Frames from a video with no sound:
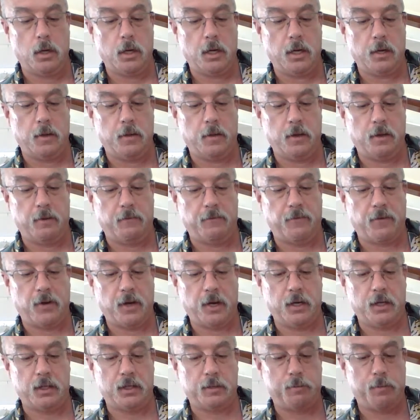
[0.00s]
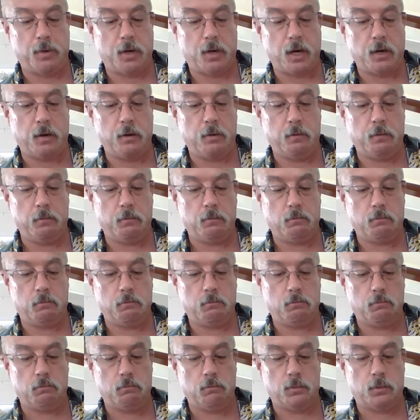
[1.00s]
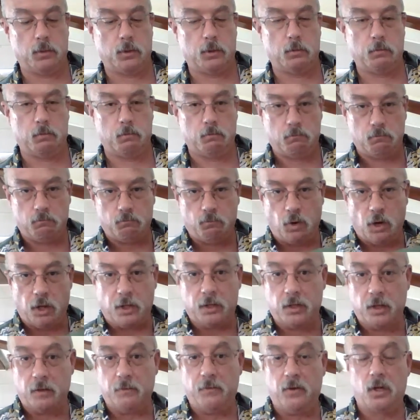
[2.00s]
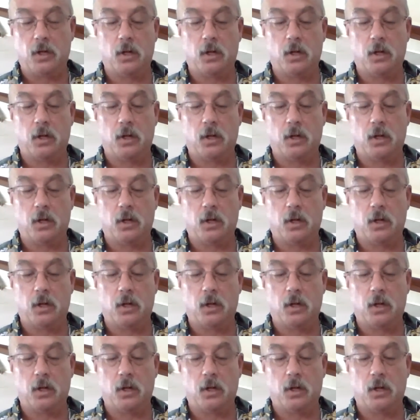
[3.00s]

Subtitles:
And then find a spot relatively